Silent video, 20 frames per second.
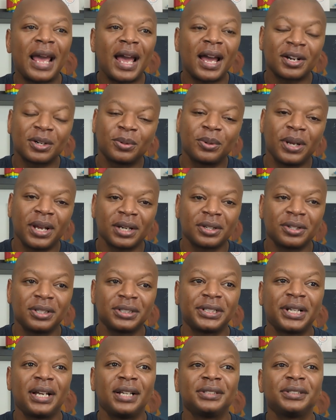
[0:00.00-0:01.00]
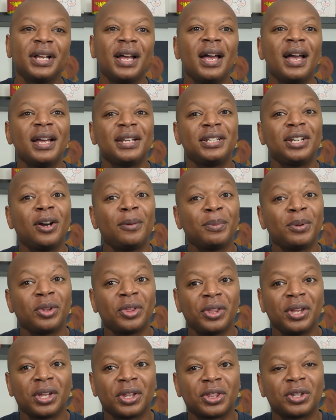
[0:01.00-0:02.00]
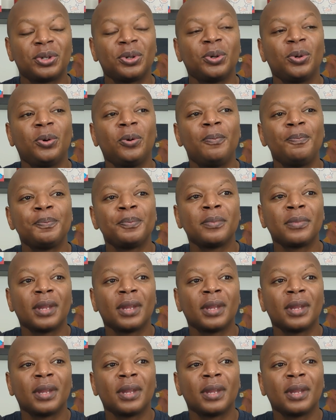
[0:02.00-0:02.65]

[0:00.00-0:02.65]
actual exercise to help you think through,